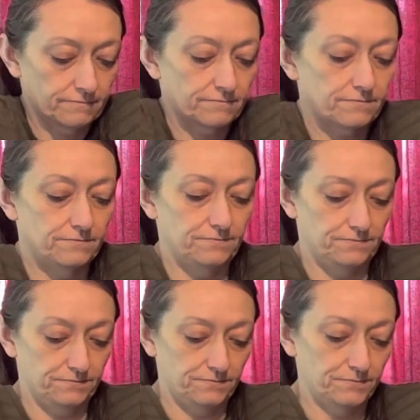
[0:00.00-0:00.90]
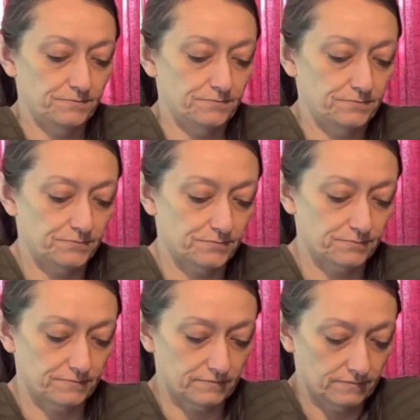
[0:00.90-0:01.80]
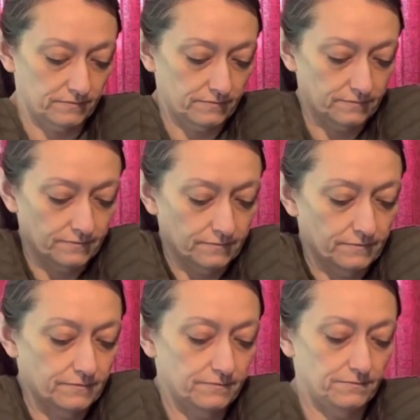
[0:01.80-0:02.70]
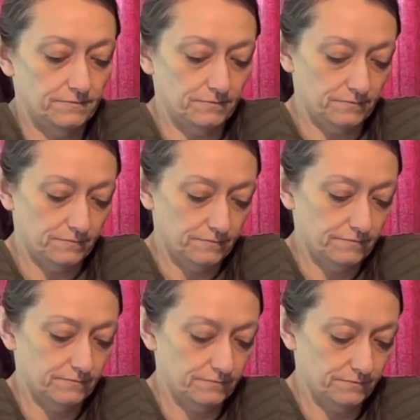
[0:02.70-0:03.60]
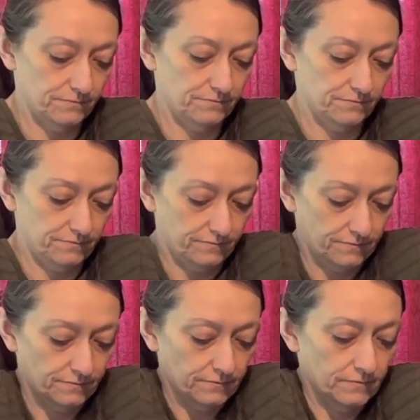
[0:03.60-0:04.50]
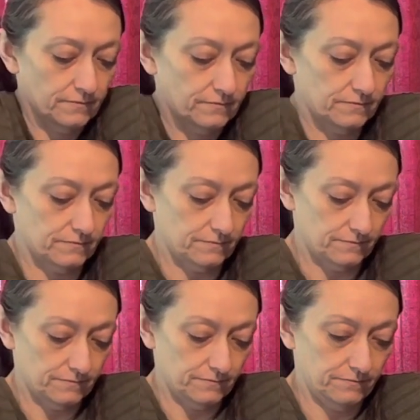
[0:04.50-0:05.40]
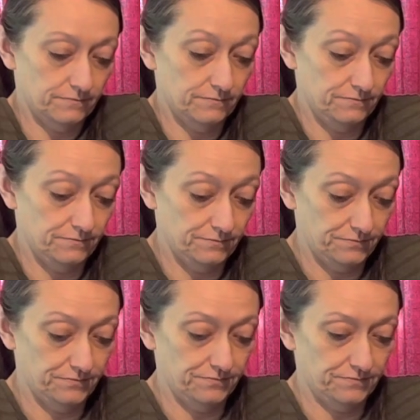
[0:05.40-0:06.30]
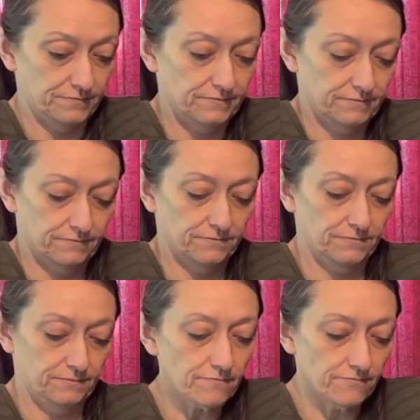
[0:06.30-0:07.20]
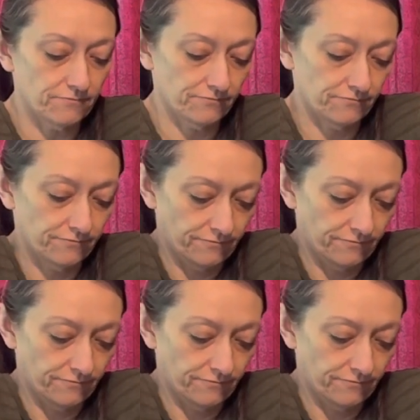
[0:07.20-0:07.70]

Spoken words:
[no speech]